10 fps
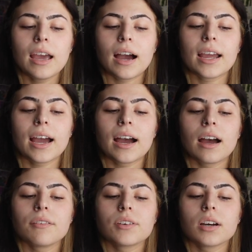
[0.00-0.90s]
I
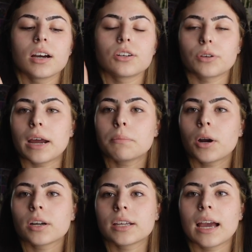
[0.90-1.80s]
have a grad
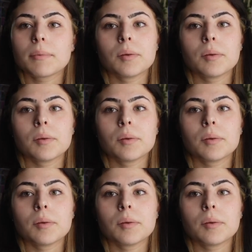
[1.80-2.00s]
party at